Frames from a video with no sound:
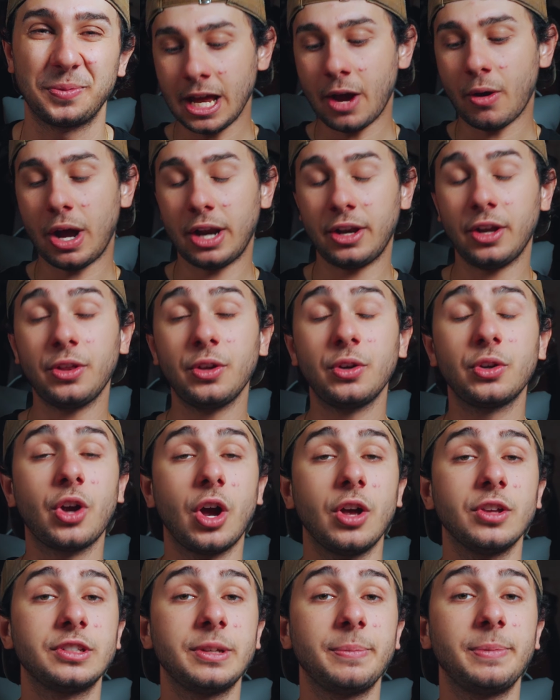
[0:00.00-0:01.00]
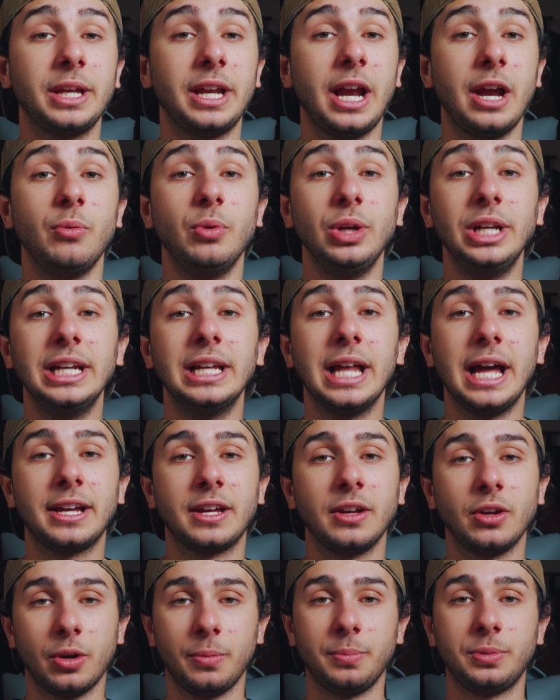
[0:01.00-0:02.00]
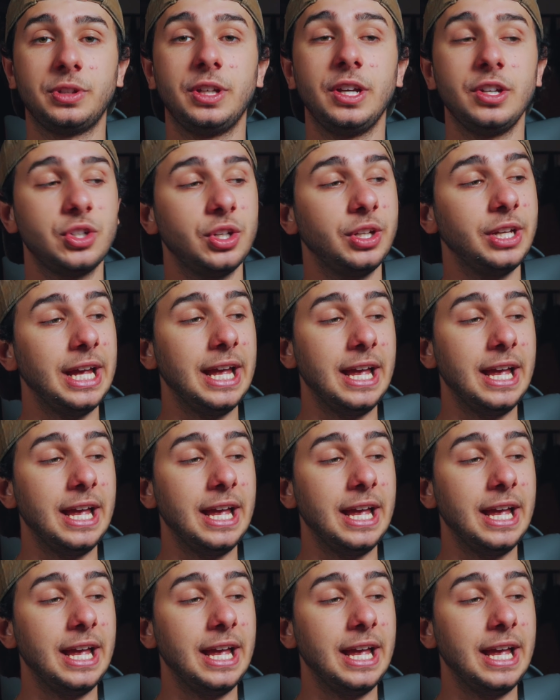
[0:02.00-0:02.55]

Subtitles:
Now, another concept that I really like in composition